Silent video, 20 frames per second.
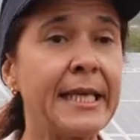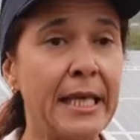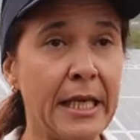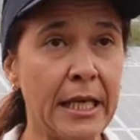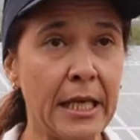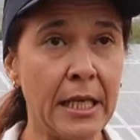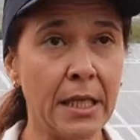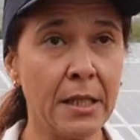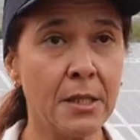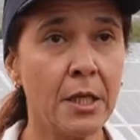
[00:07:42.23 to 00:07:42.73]

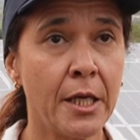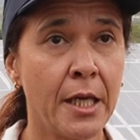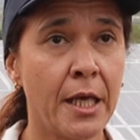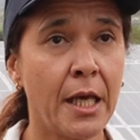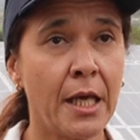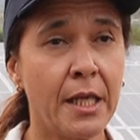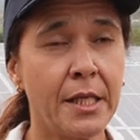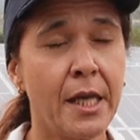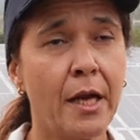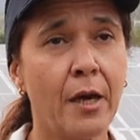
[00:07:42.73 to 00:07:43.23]
key
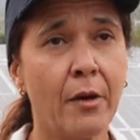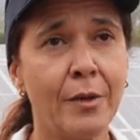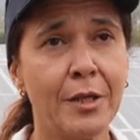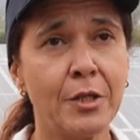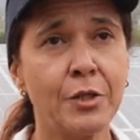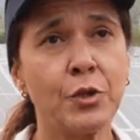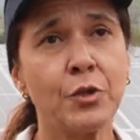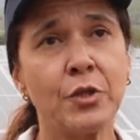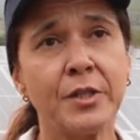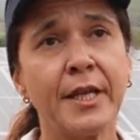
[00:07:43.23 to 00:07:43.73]
in our
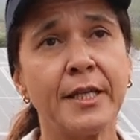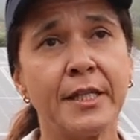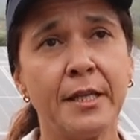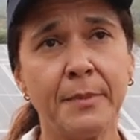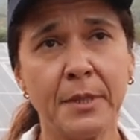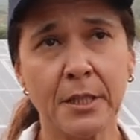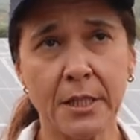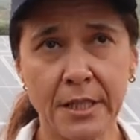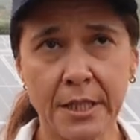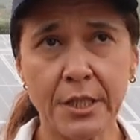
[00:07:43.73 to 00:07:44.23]

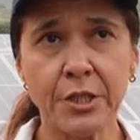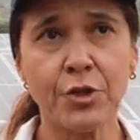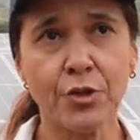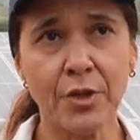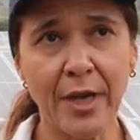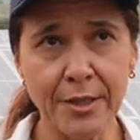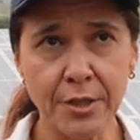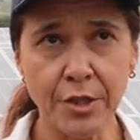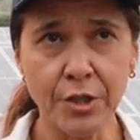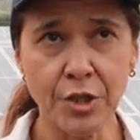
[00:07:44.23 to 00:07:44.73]
sustainability
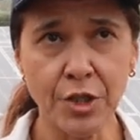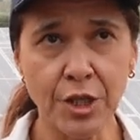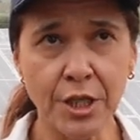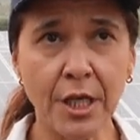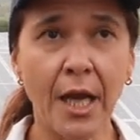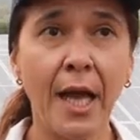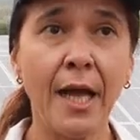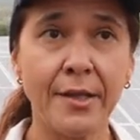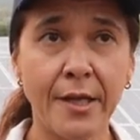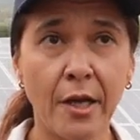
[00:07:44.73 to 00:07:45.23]
strategy
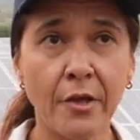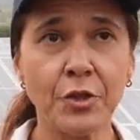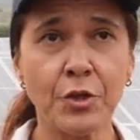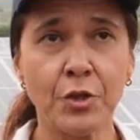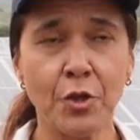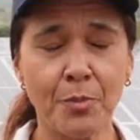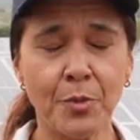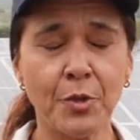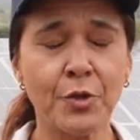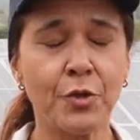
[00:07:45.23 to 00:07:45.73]
and
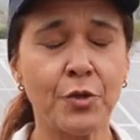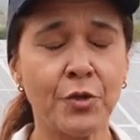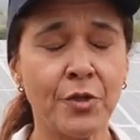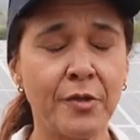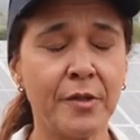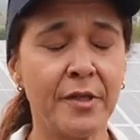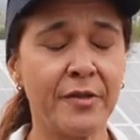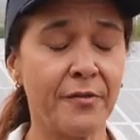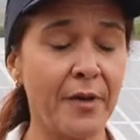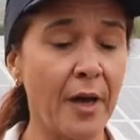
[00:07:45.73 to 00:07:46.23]
also product
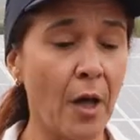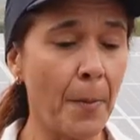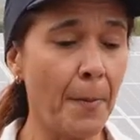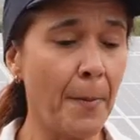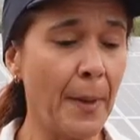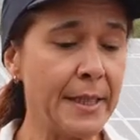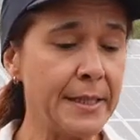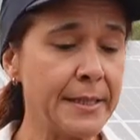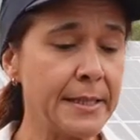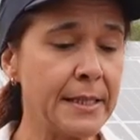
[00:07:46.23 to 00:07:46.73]

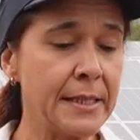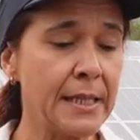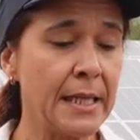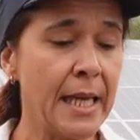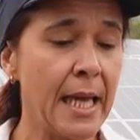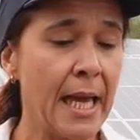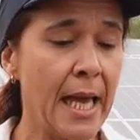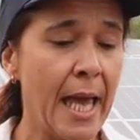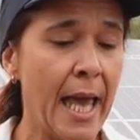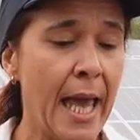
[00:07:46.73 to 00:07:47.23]
development,
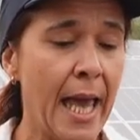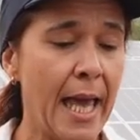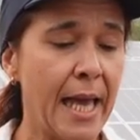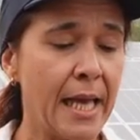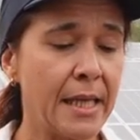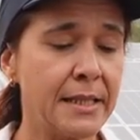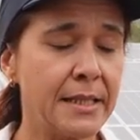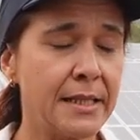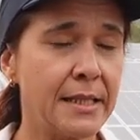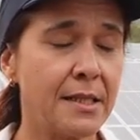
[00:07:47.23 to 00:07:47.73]

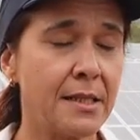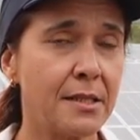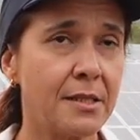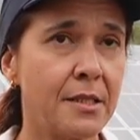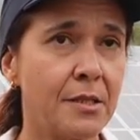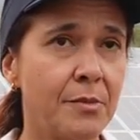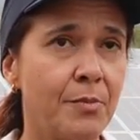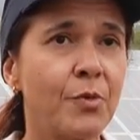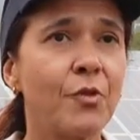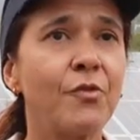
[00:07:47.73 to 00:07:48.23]
as it
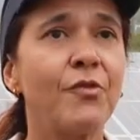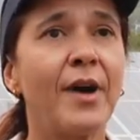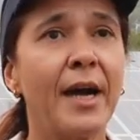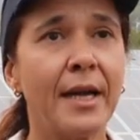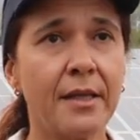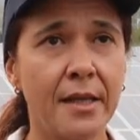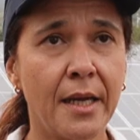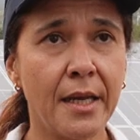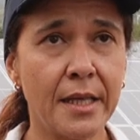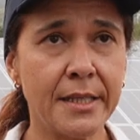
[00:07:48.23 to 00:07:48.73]

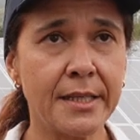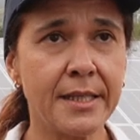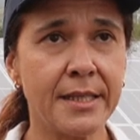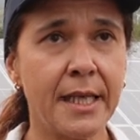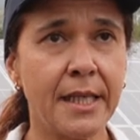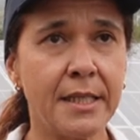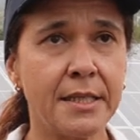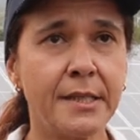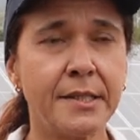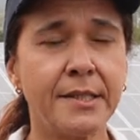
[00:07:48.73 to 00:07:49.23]
provides us
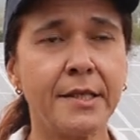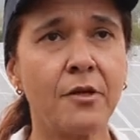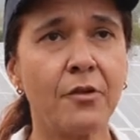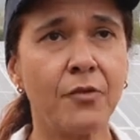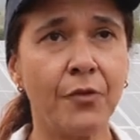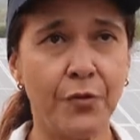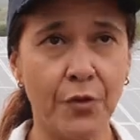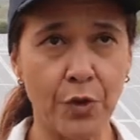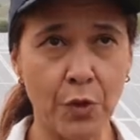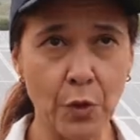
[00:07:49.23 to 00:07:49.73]
a
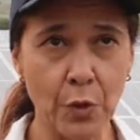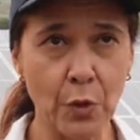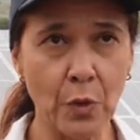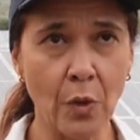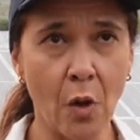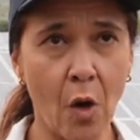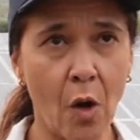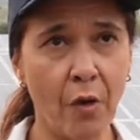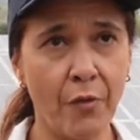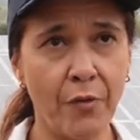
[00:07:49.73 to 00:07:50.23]
detailed
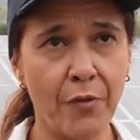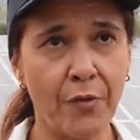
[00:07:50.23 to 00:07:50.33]
view of